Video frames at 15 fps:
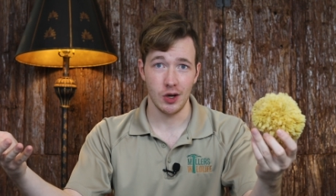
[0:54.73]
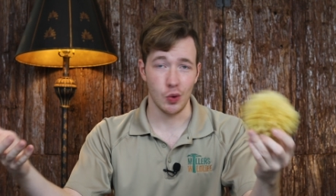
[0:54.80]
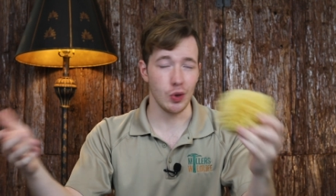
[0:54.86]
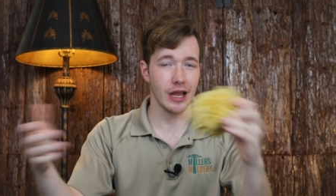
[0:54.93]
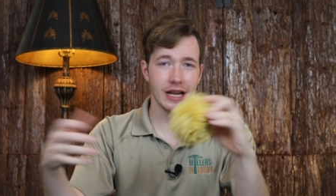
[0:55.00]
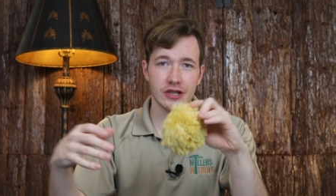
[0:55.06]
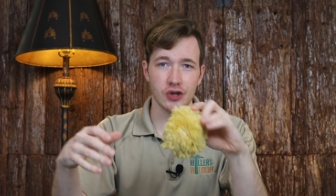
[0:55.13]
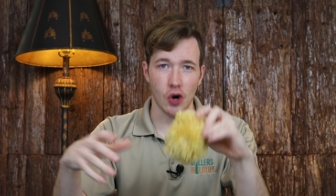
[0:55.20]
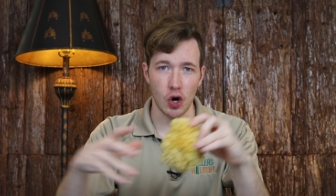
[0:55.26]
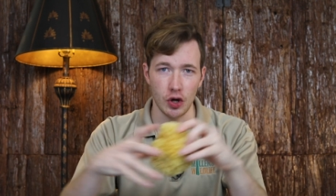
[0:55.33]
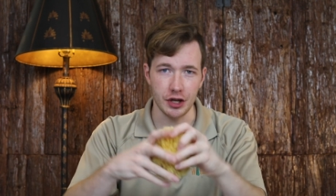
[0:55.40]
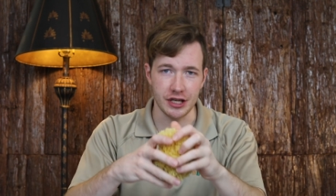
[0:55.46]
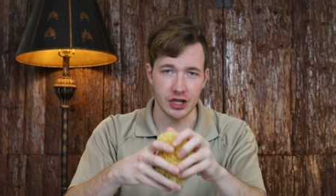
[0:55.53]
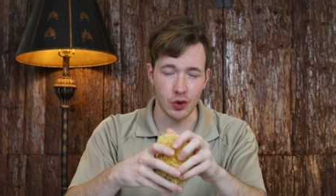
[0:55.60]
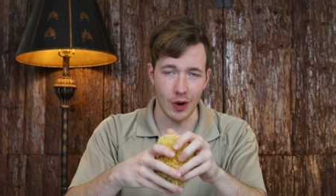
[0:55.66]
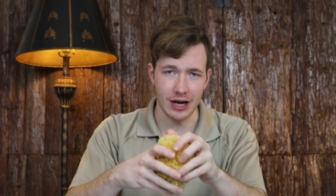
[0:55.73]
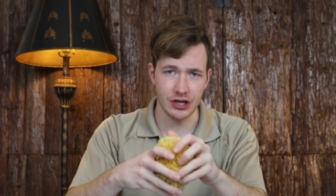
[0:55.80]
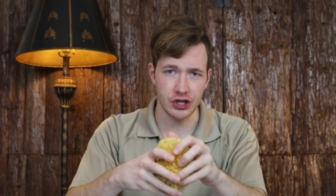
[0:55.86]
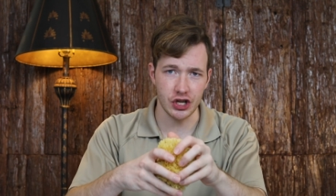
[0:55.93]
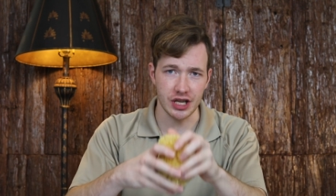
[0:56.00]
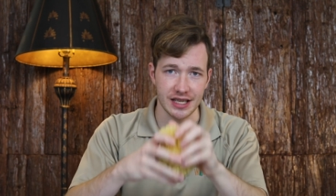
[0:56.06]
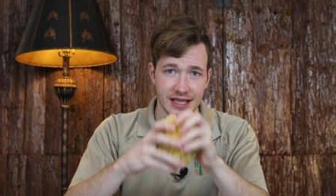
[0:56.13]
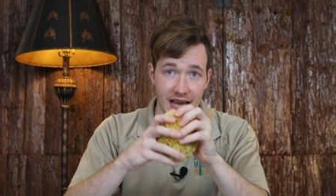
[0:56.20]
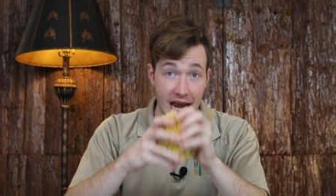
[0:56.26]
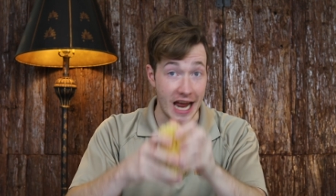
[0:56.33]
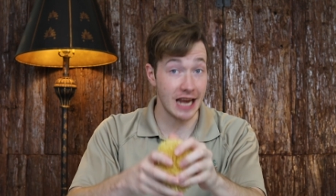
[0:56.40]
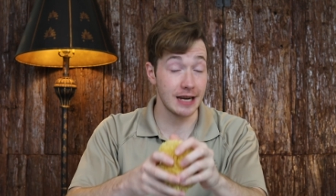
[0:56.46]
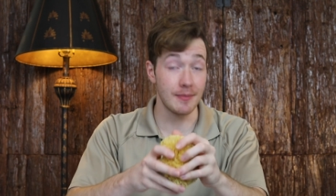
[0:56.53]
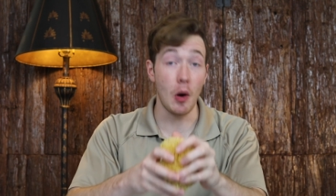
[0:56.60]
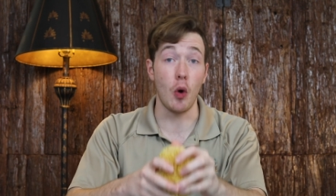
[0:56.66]
We'll answer all these questions
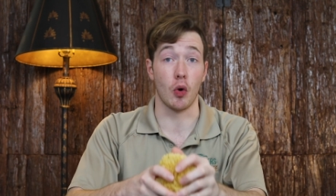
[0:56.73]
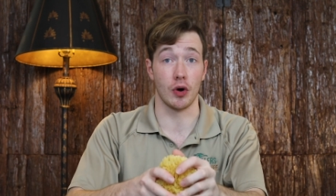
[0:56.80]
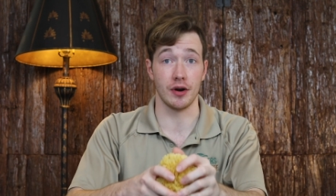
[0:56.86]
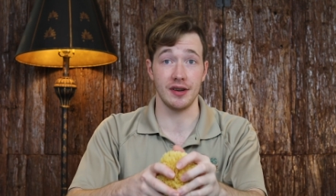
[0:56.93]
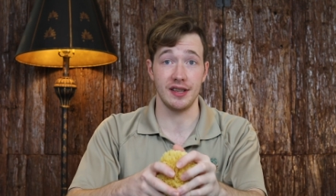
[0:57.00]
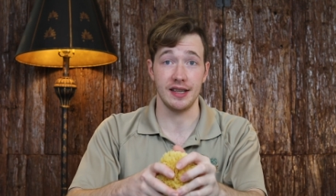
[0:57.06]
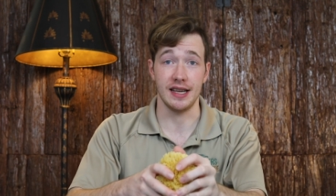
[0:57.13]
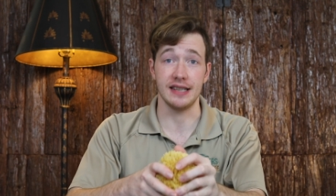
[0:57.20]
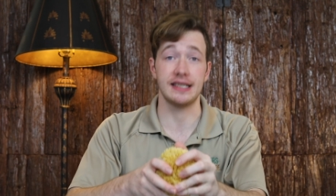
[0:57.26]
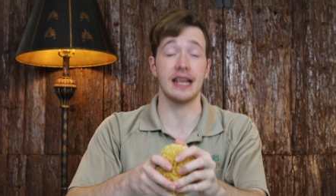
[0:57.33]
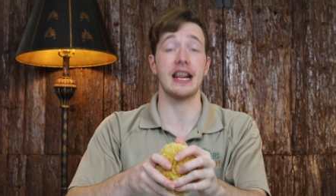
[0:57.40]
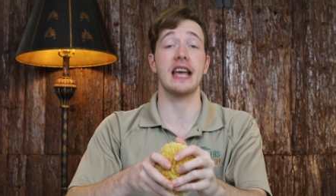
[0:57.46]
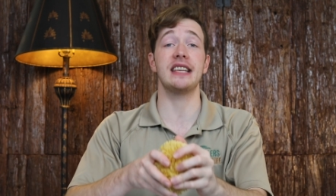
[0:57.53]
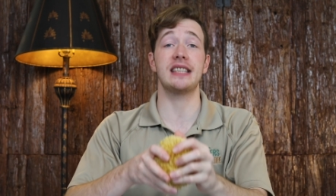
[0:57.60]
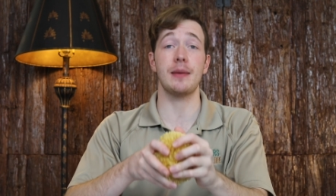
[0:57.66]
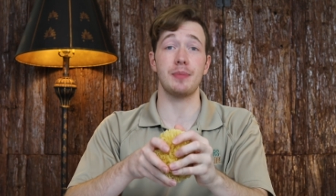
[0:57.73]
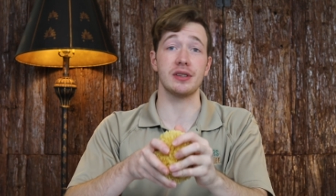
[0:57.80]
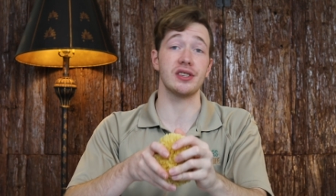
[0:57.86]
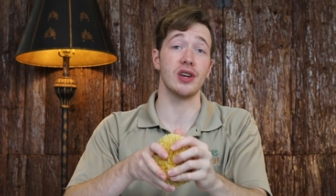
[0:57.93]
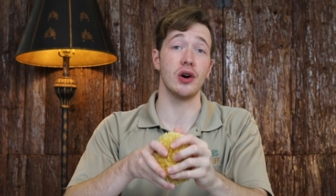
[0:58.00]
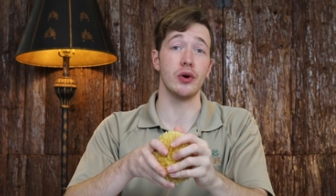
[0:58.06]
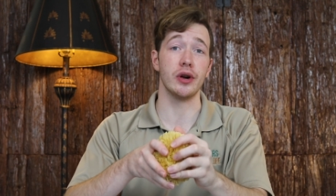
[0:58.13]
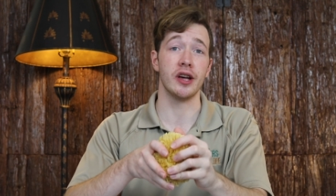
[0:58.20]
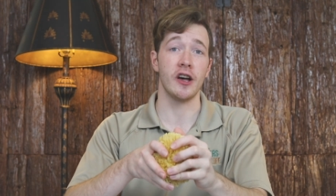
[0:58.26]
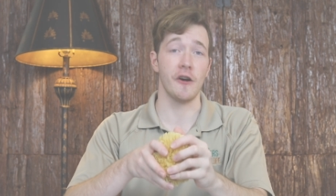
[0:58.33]
and more in today's episode